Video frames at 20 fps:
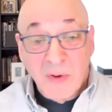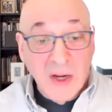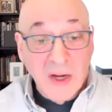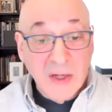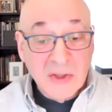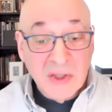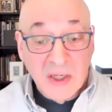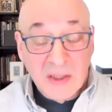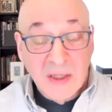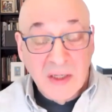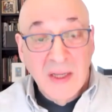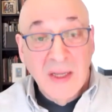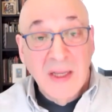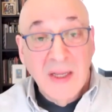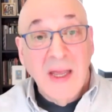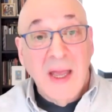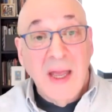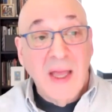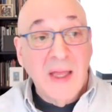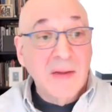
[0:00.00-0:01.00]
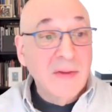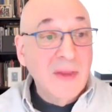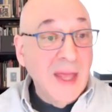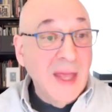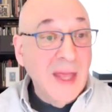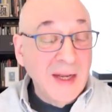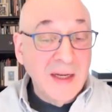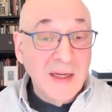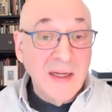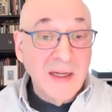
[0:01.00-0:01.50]
project. And
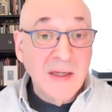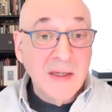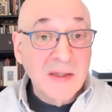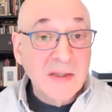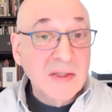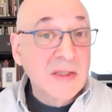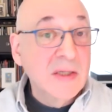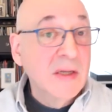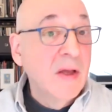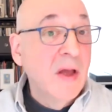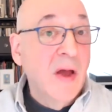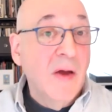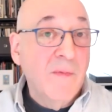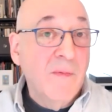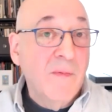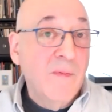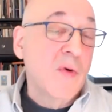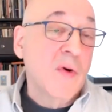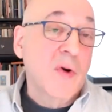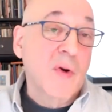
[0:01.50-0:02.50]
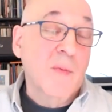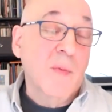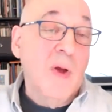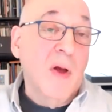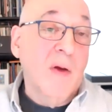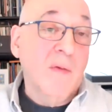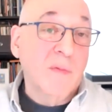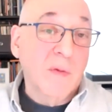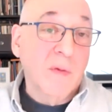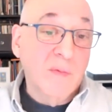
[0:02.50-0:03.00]
that is a form
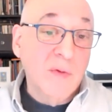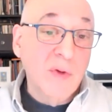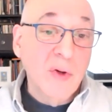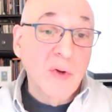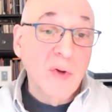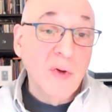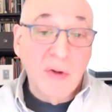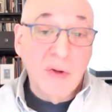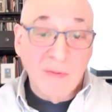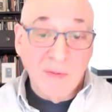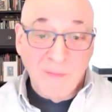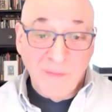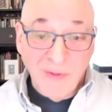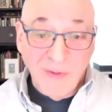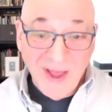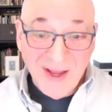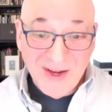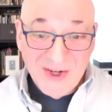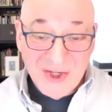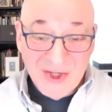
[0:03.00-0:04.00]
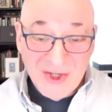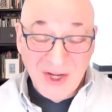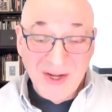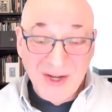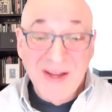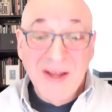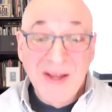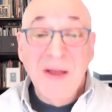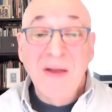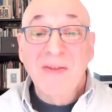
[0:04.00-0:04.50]
of review and reflection
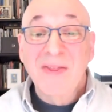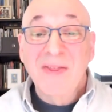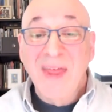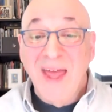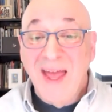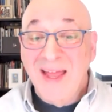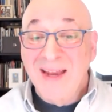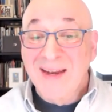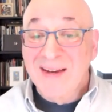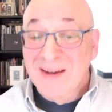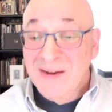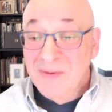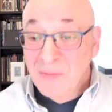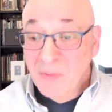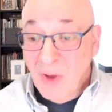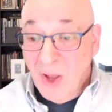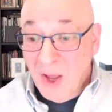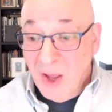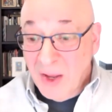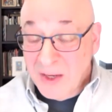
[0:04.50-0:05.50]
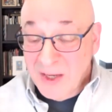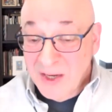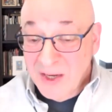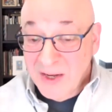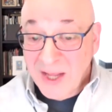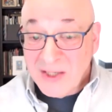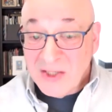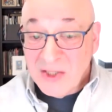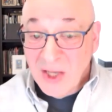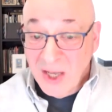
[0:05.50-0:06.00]
that uh,
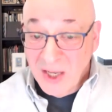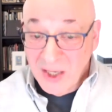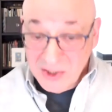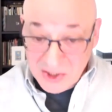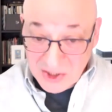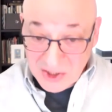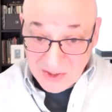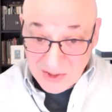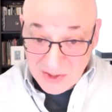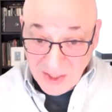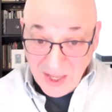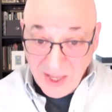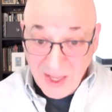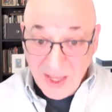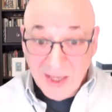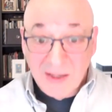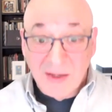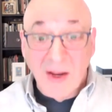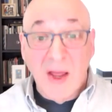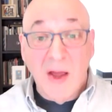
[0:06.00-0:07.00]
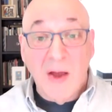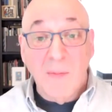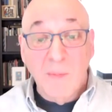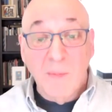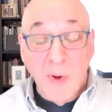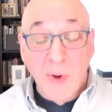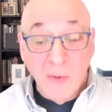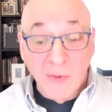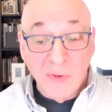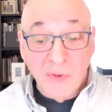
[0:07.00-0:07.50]
connects us and
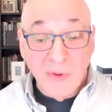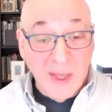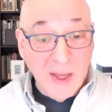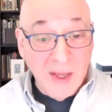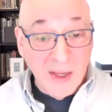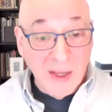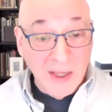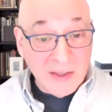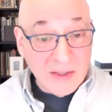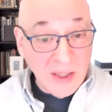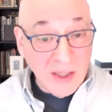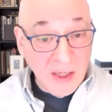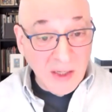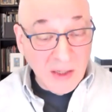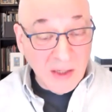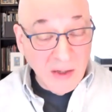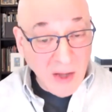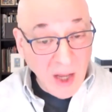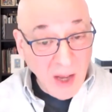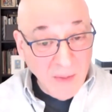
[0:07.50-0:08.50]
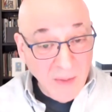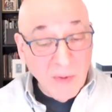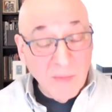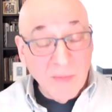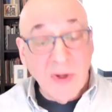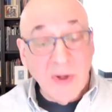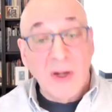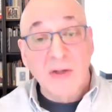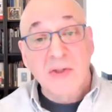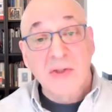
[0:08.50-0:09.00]
both uh, as a couple,
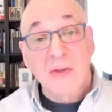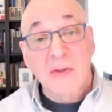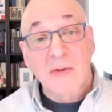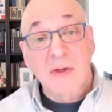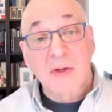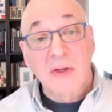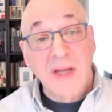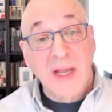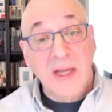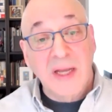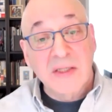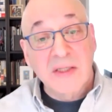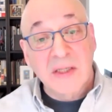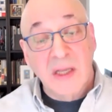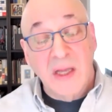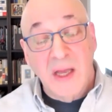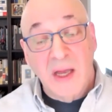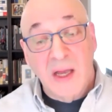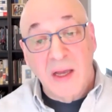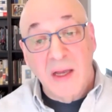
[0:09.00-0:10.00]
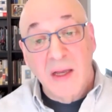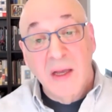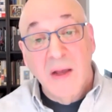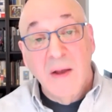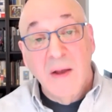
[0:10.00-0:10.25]
but also connects uh,